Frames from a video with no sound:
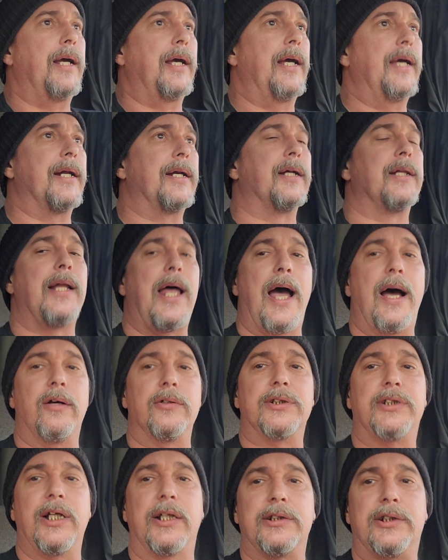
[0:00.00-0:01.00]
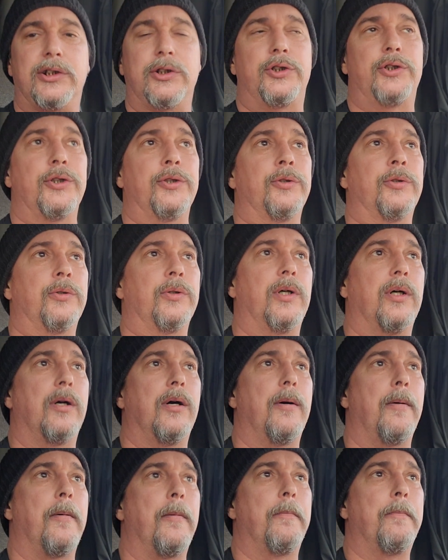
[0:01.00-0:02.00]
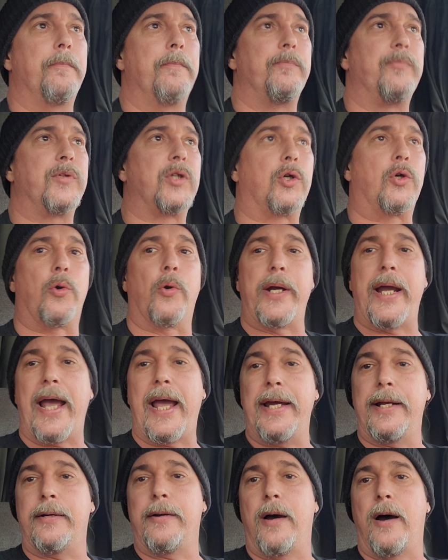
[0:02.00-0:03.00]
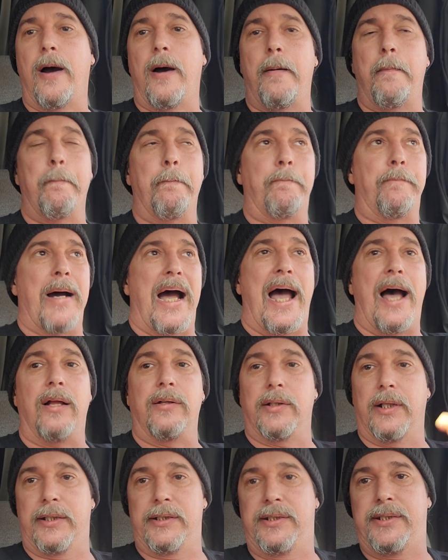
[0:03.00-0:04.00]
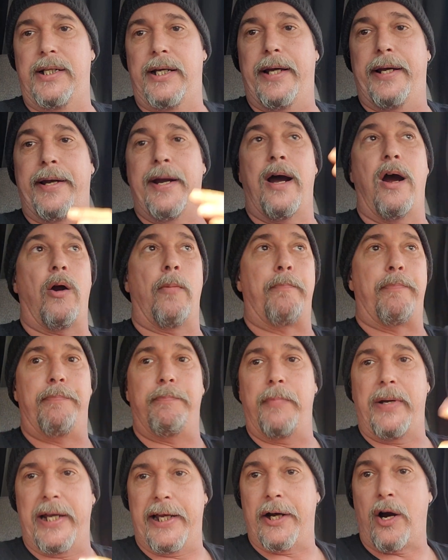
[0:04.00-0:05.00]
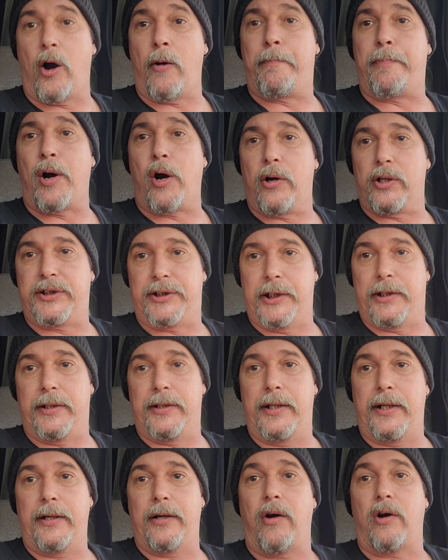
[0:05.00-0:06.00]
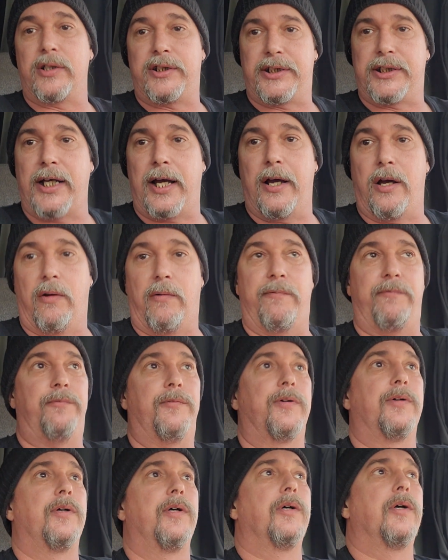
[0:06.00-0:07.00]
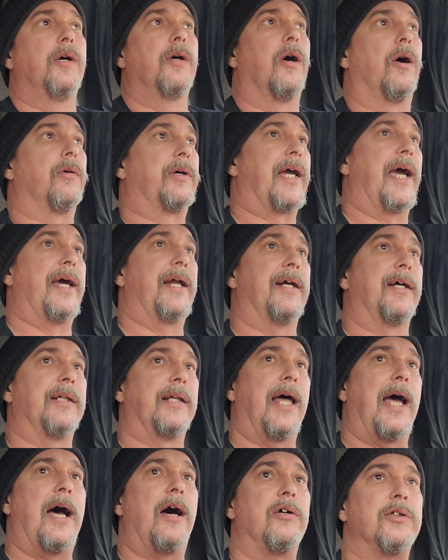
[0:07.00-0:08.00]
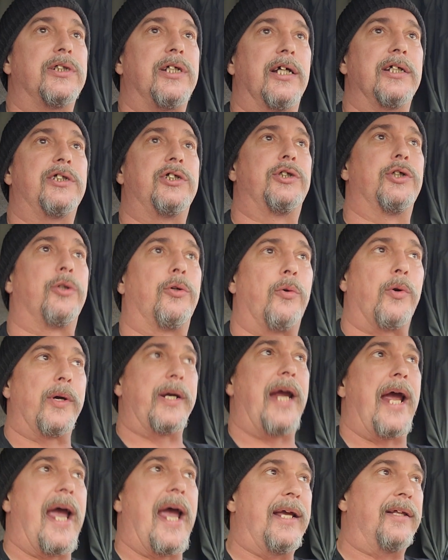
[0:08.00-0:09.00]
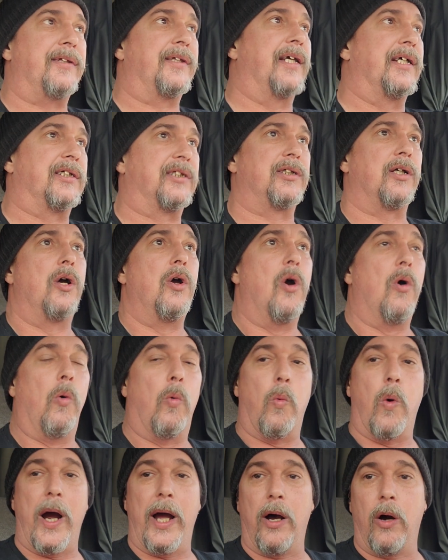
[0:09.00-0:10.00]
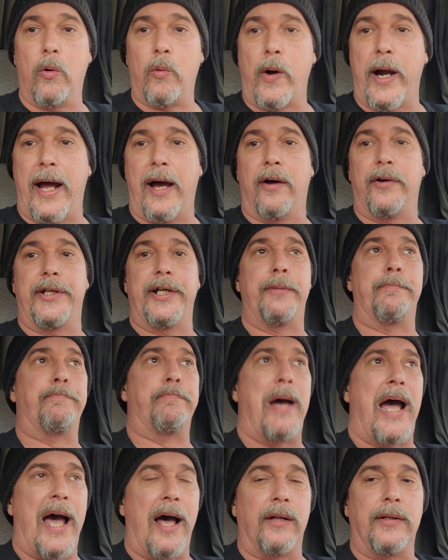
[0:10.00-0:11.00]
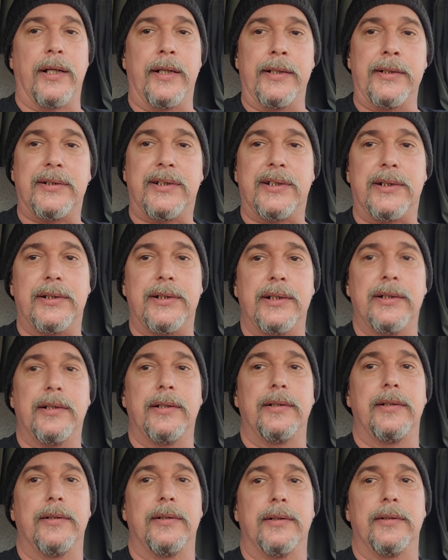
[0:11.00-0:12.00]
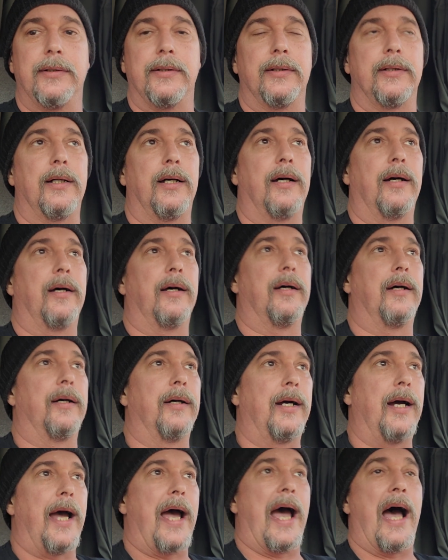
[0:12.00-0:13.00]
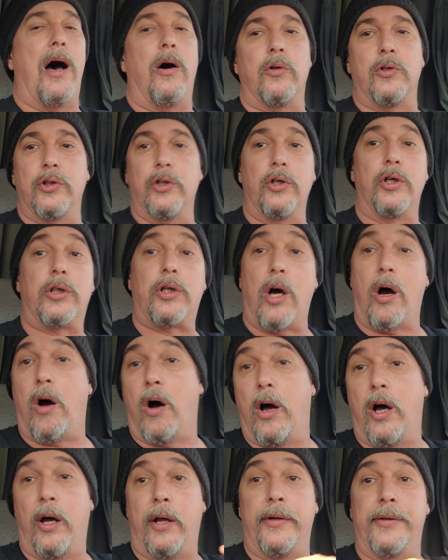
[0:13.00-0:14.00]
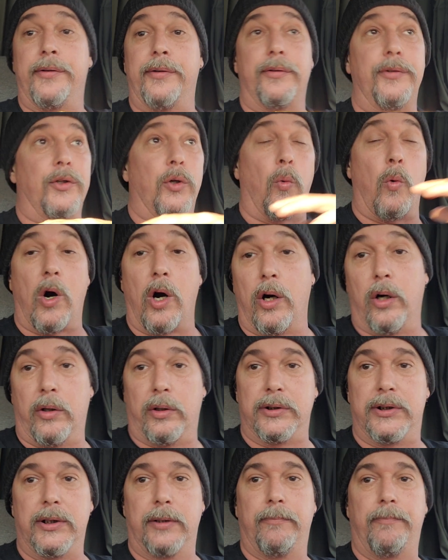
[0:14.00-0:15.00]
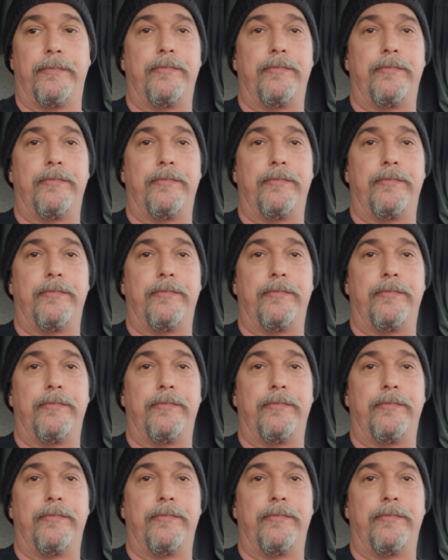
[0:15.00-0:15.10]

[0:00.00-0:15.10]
it allows us to create balance in our person, in ourself, okay? It allows us to create this well-rounded, balanced outlook on the world.